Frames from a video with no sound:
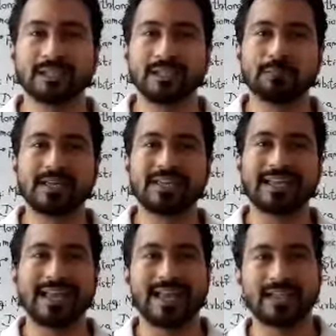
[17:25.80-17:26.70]
the male
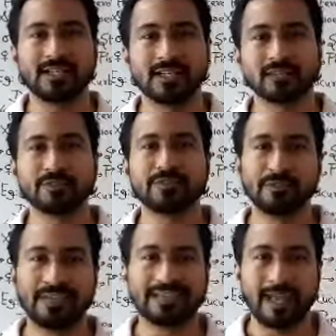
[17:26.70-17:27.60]
and the
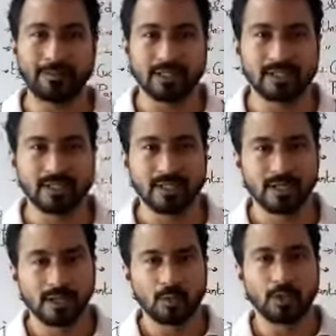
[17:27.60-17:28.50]
female gametes.
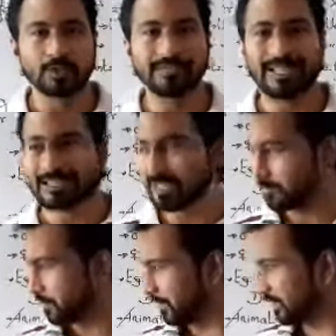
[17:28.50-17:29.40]
One of the
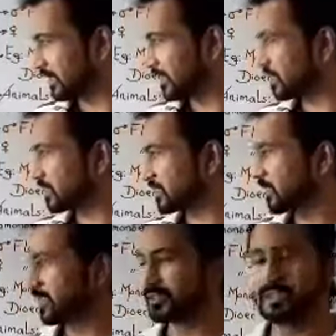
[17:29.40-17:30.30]
example is
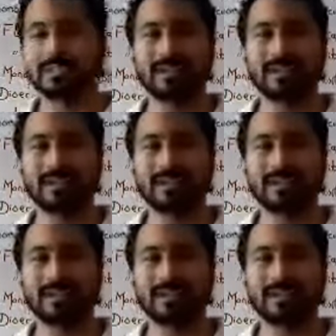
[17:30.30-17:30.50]
the